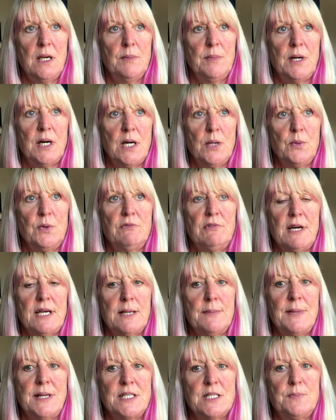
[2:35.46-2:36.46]
But I would
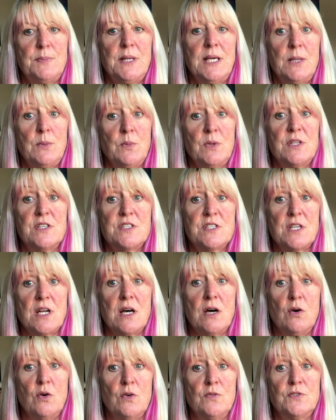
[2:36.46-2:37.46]
recommend to begin with,
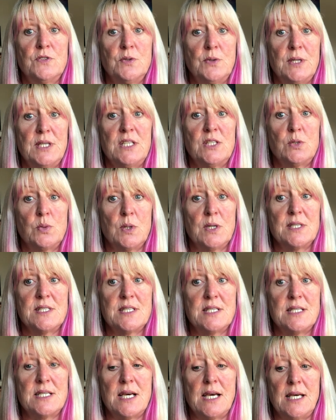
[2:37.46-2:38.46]
start off doing it
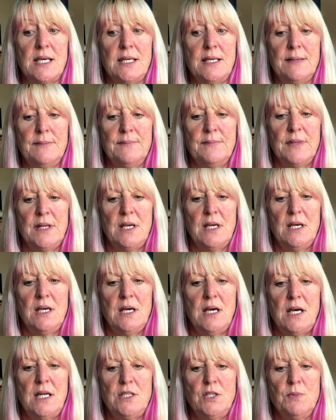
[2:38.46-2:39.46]
twice a day.
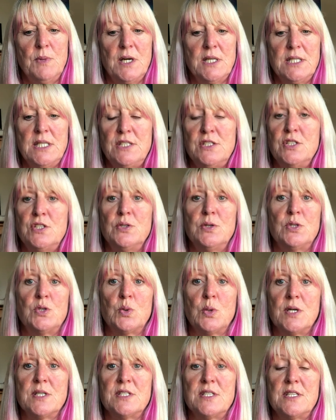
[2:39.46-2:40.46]
And you might need to do it
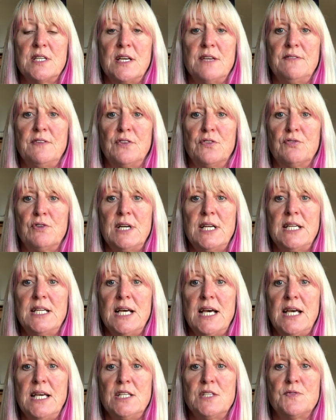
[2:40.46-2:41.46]
twice a day for three
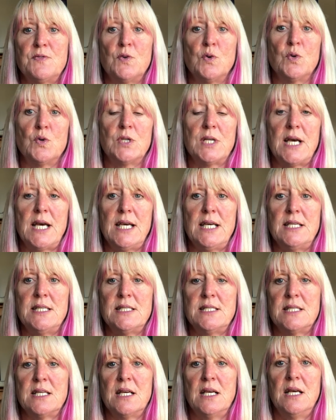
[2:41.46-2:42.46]
days, four
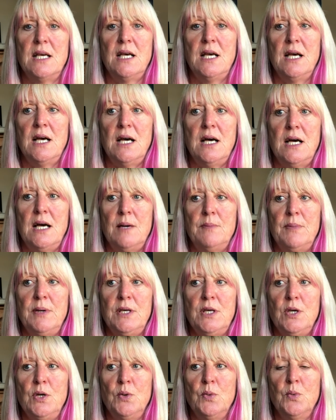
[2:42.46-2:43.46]
days. Um,
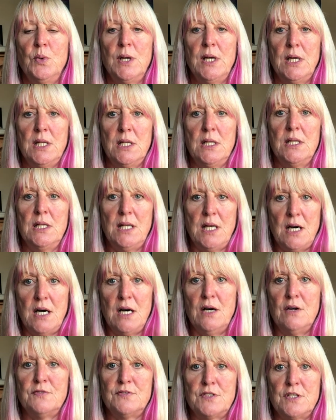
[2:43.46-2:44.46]
but you will,
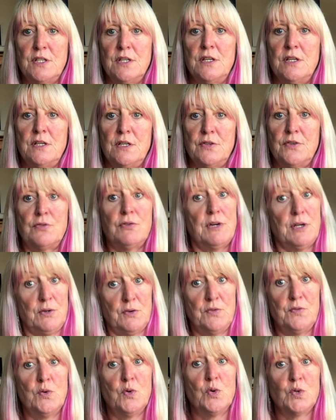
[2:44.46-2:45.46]
after three
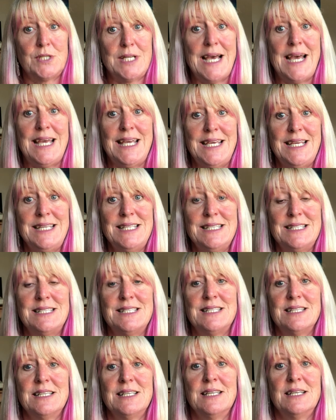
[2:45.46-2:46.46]
or four
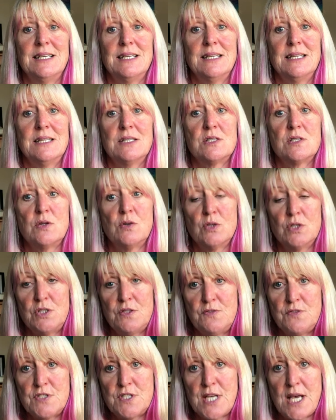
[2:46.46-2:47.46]
days, as long as
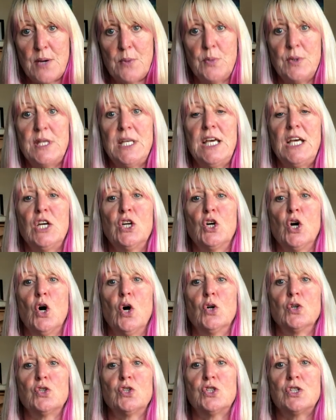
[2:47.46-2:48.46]
you've sat with it and
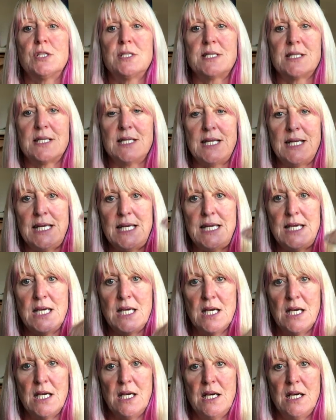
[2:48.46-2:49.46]
consciously